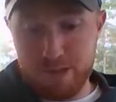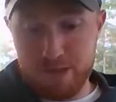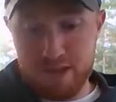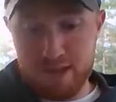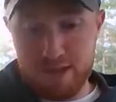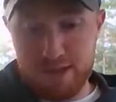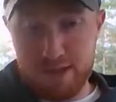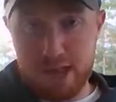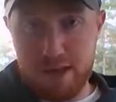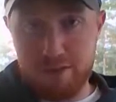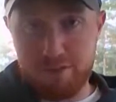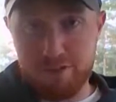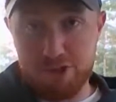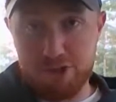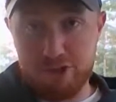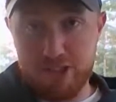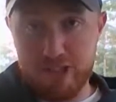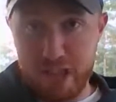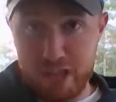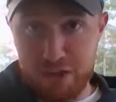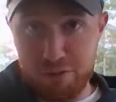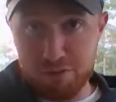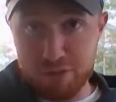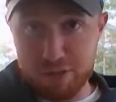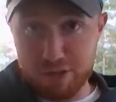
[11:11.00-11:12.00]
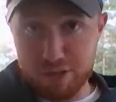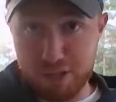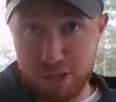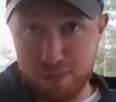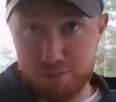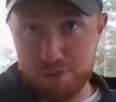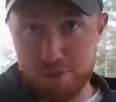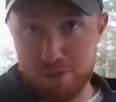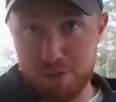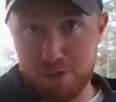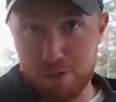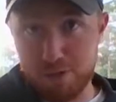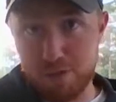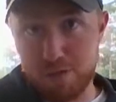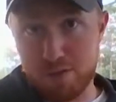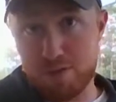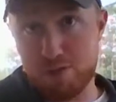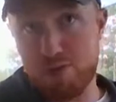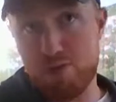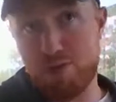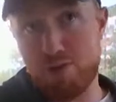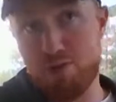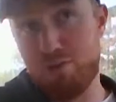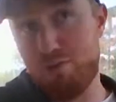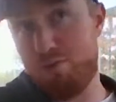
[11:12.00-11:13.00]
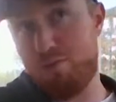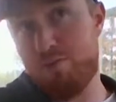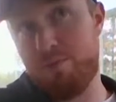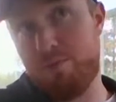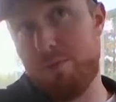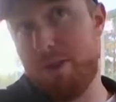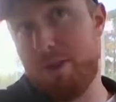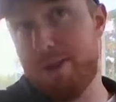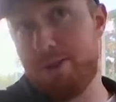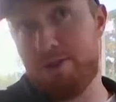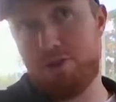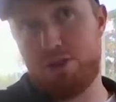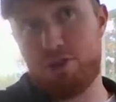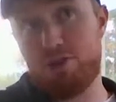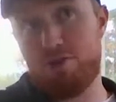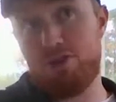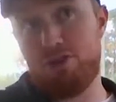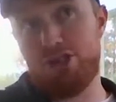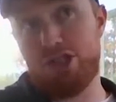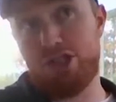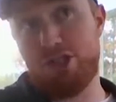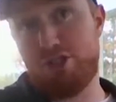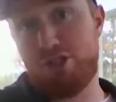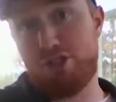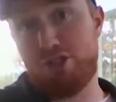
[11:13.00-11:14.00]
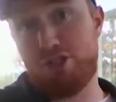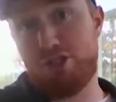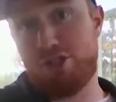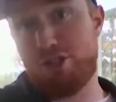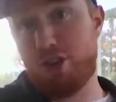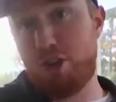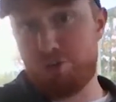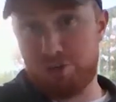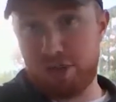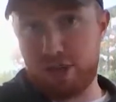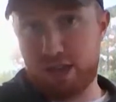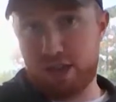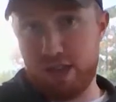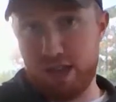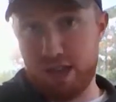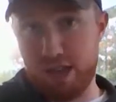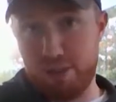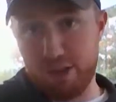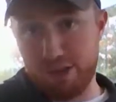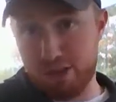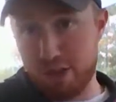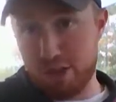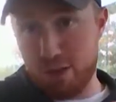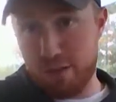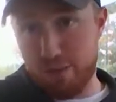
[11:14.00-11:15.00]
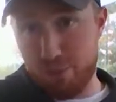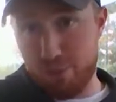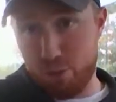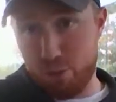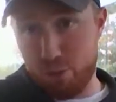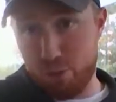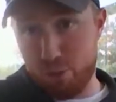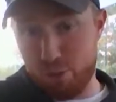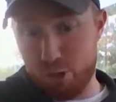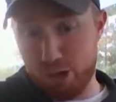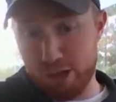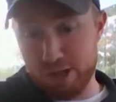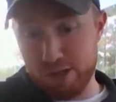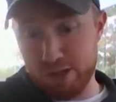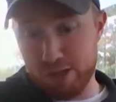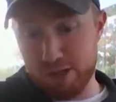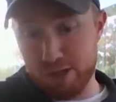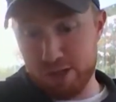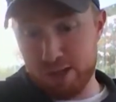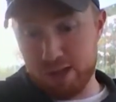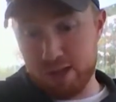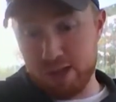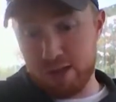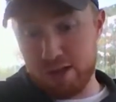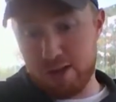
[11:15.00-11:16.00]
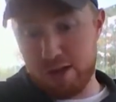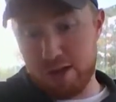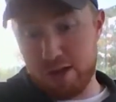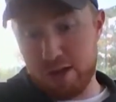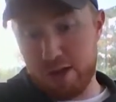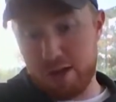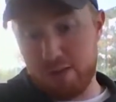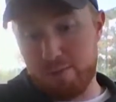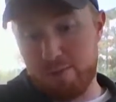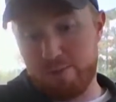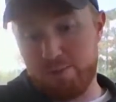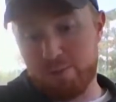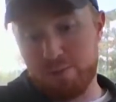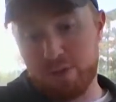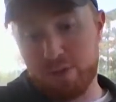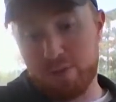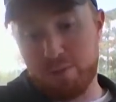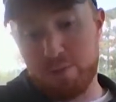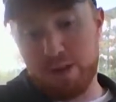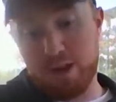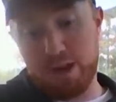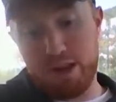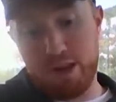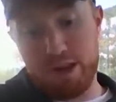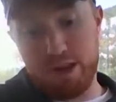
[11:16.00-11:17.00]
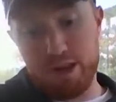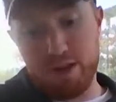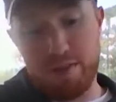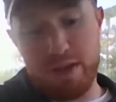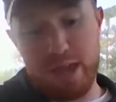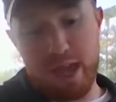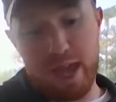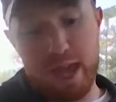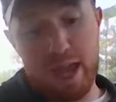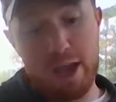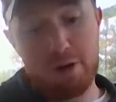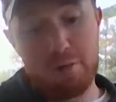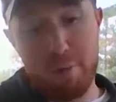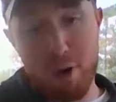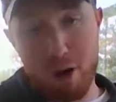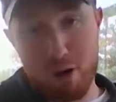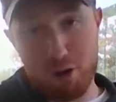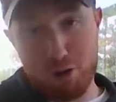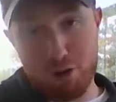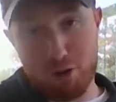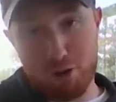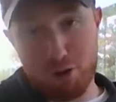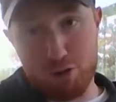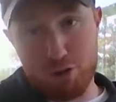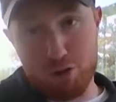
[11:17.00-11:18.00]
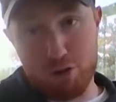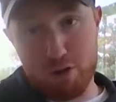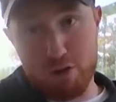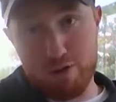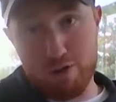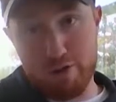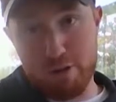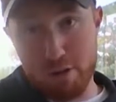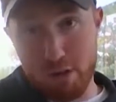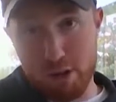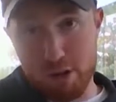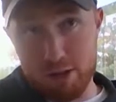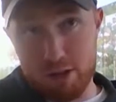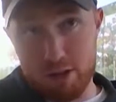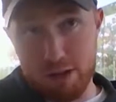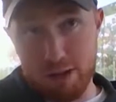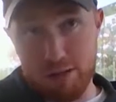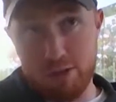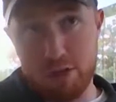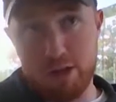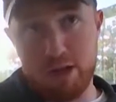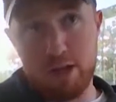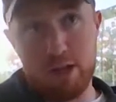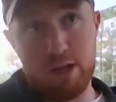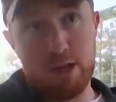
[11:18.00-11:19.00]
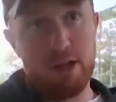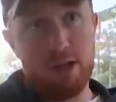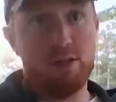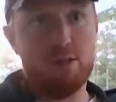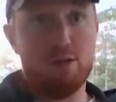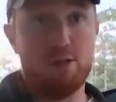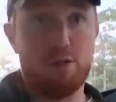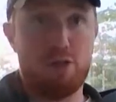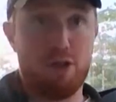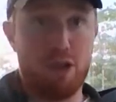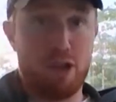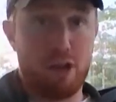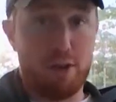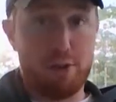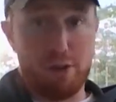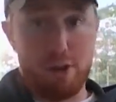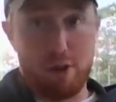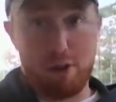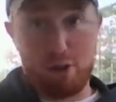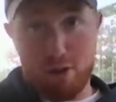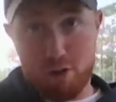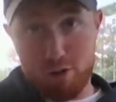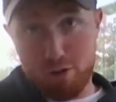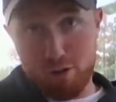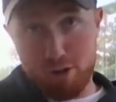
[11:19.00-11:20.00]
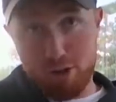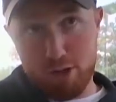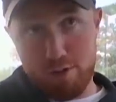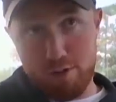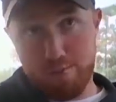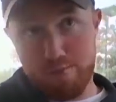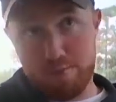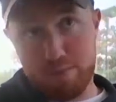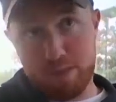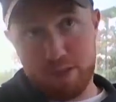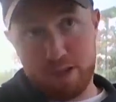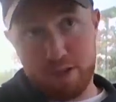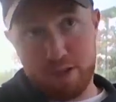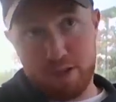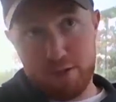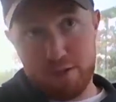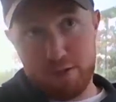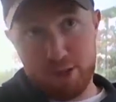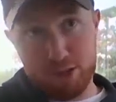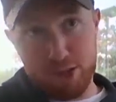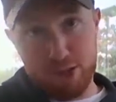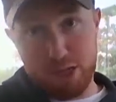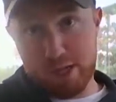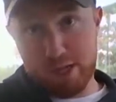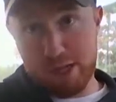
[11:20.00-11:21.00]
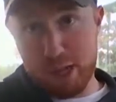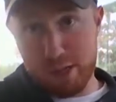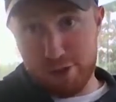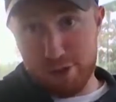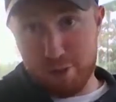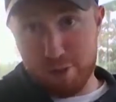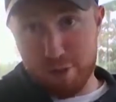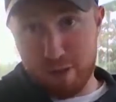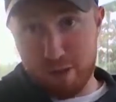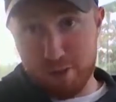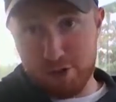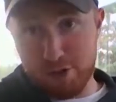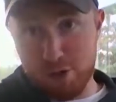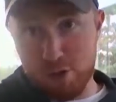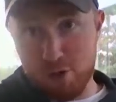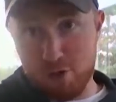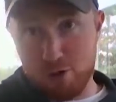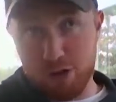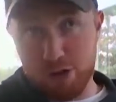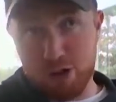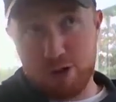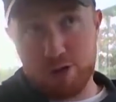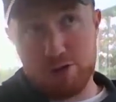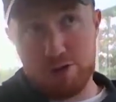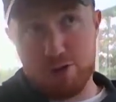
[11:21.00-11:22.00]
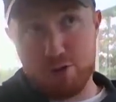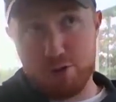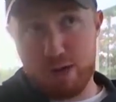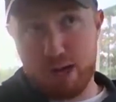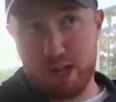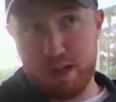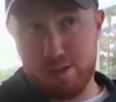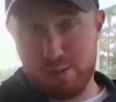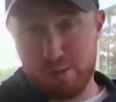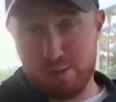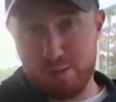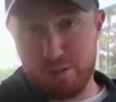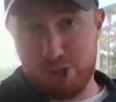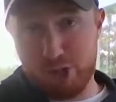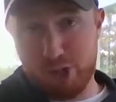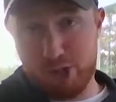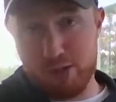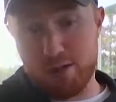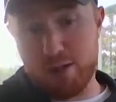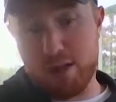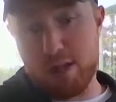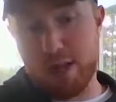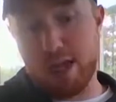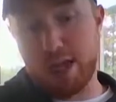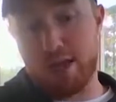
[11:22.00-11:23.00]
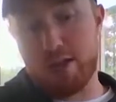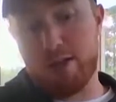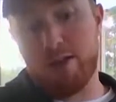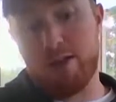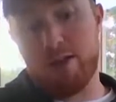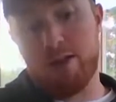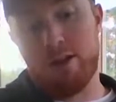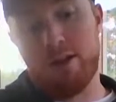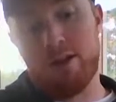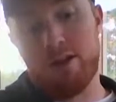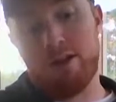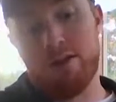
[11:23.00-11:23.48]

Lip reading: He's averaging 8 receptions, so basically just to start the game, he's got 4 points. But him and Marshall are in London, so they got there early. Did they take their melatonin? Do they have some jet lag?